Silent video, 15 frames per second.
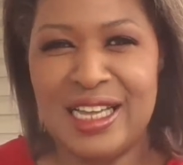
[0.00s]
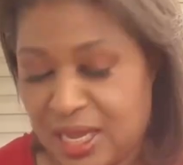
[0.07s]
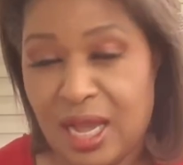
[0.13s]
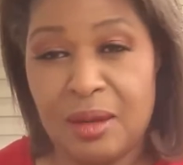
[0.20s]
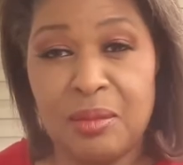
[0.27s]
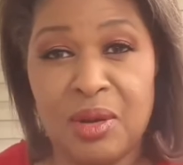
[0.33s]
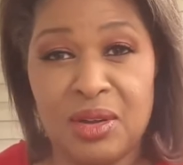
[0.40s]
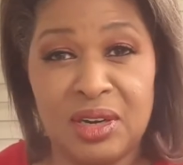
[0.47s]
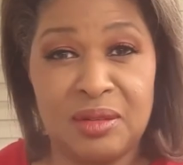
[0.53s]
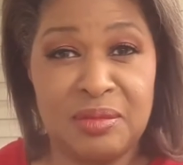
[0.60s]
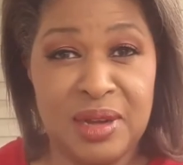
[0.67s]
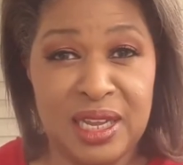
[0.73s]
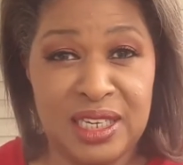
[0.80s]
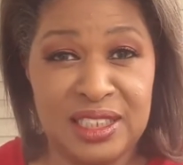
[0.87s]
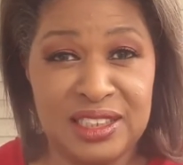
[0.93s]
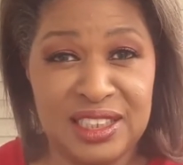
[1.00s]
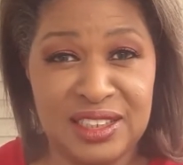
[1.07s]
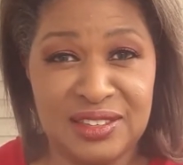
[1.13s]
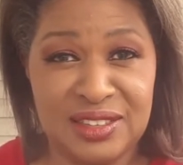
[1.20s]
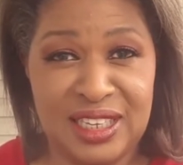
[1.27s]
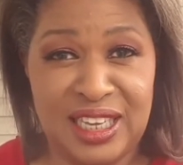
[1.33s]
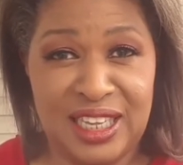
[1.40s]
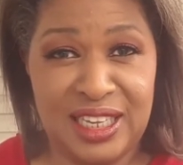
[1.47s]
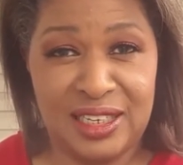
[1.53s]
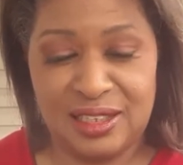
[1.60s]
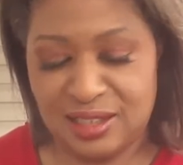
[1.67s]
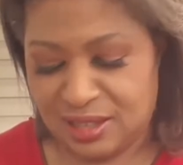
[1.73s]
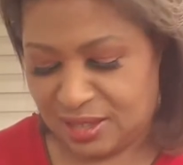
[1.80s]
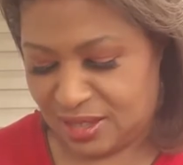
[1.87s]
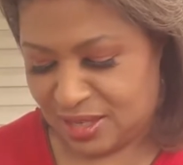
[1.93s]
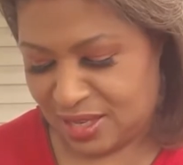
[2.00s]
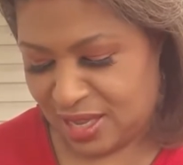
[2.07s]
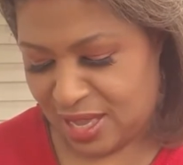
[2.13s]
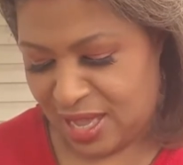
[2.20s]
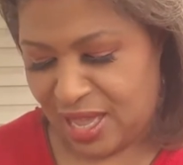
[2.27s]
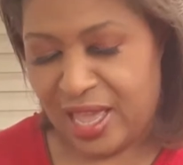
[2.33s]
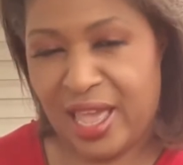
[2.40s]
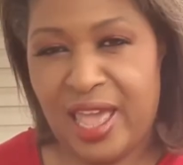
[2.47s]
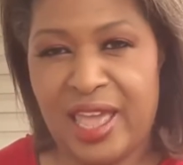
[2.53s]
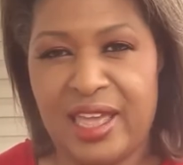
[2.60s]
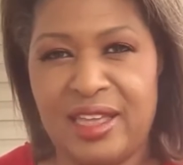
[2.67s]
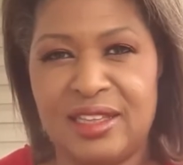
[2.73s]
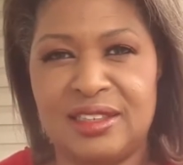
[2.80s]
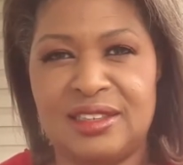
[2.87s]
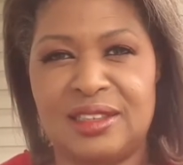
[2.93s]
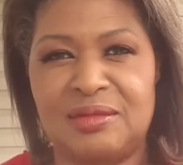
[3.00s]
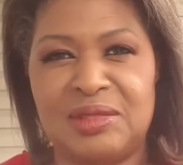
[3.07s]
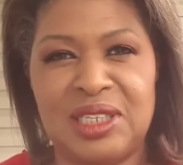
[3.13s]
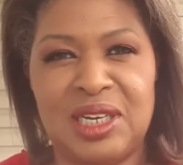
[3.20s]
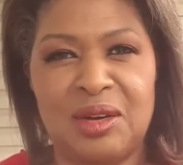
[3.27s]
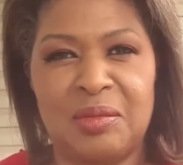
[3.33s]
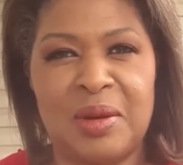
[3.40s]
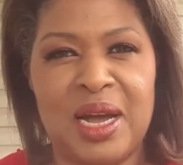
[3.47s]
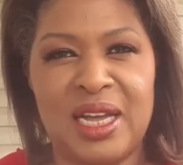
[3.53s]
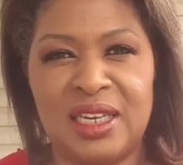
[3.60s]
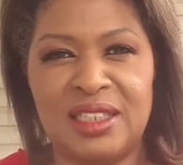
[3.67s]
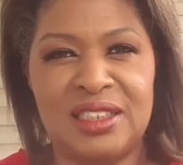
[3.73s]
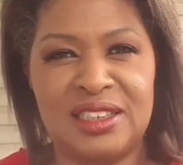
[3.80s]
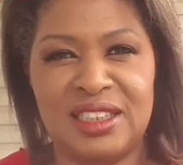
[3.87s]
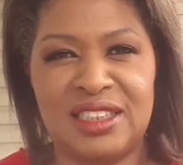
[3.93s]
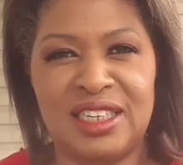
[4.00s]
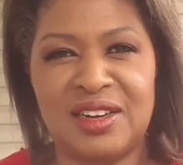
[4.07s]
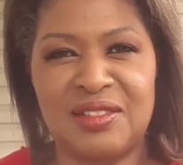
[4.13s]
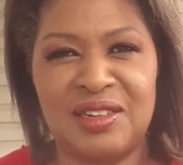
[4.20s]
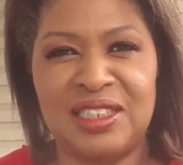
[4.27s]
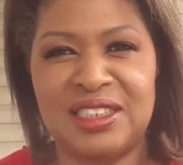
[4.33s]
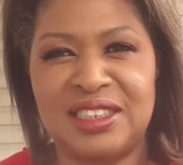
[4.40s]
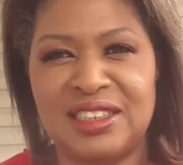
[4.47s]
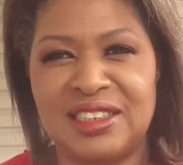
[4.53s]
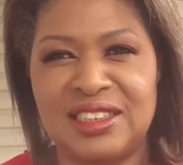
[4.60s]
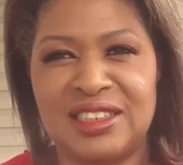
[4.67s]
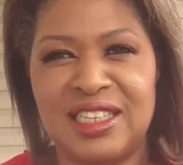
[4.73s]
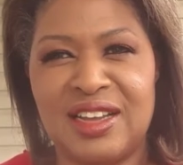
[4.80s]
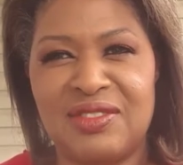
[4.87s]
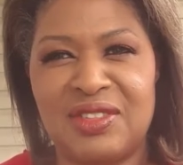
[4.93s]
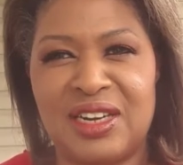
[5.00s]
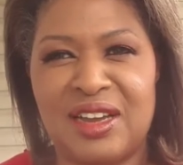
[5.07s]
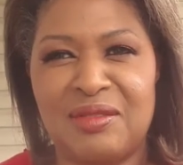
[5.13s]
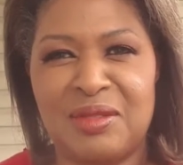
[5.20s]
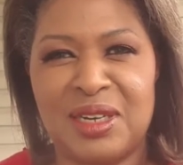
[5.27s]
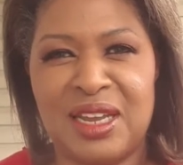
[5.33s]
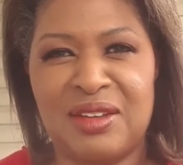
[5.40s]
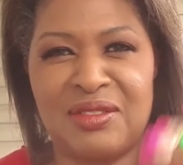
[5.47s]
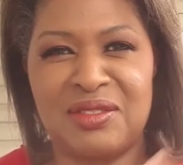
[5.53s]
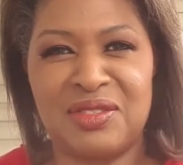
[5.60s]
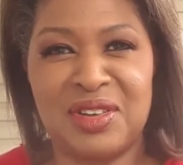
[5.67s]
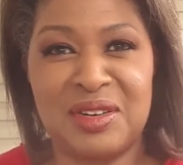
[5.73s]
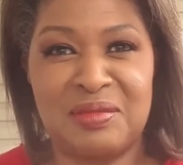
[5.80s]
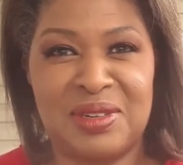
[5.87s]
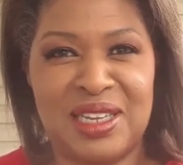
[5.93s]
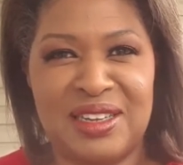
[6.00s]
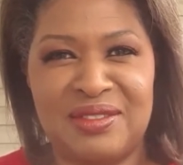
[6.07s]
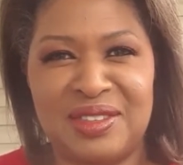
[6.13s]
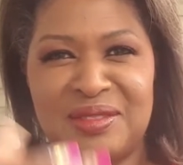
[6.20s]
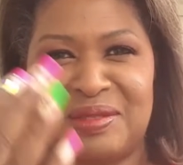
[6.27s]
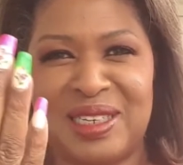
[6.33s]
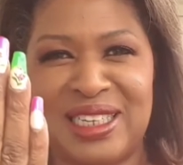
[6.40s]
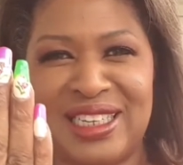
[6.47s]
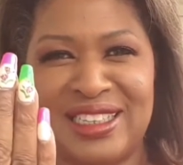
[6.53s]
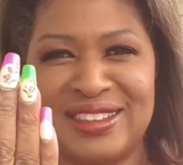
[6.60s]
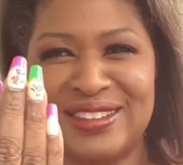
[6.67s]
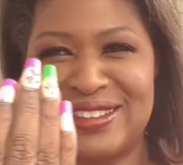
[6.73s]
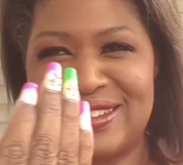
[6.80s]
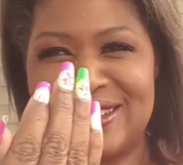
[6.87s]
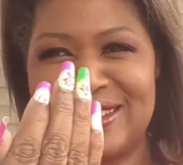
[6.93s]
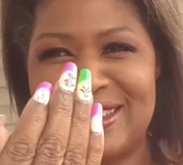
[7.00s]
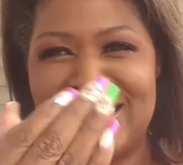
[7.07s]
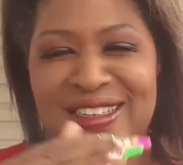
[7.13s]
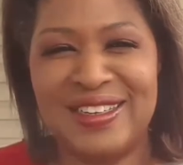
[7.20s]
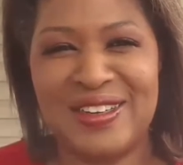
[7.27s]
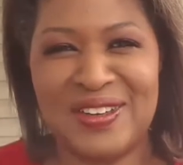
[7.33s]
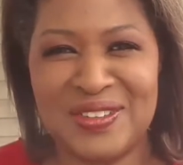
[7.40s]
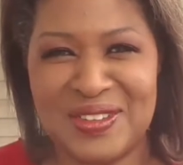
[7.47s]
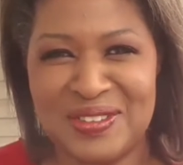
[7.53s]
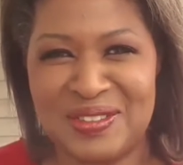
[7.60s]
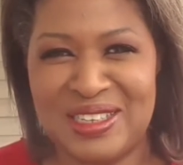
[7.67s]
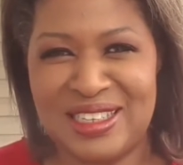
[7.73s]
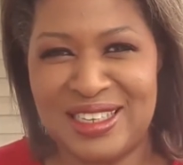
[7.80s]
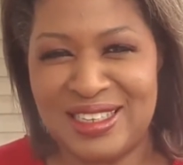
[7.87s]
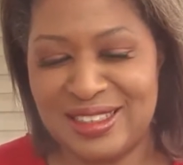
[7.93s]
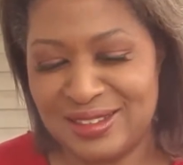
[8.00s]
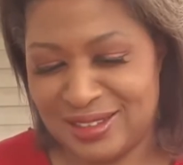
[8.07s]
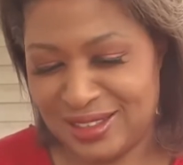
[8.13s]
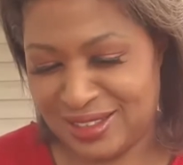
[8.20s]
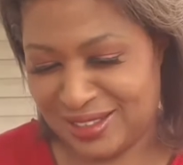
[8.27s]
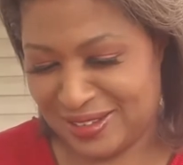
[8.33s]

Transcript: I bought a polygel kit and some gel polish and decorations and stuff, and I've been having fun playing with my nails on the weekends.